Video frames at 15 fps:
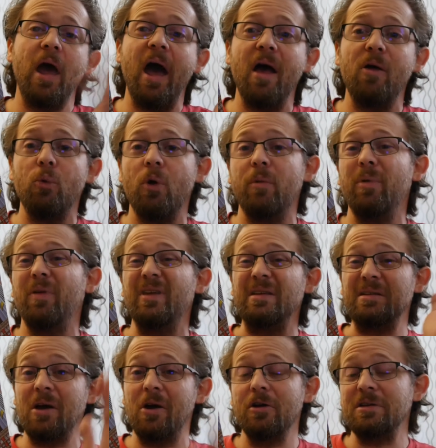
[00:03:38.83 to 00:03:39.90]
Highly recommend the
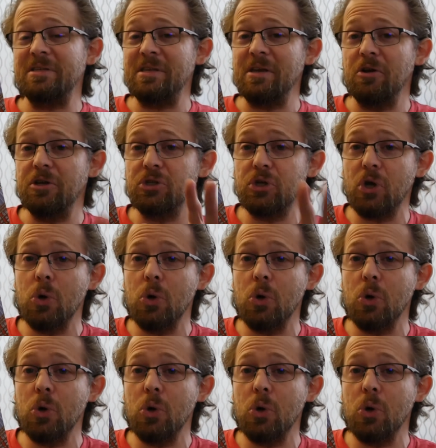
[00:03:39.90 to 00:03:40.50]
entire series.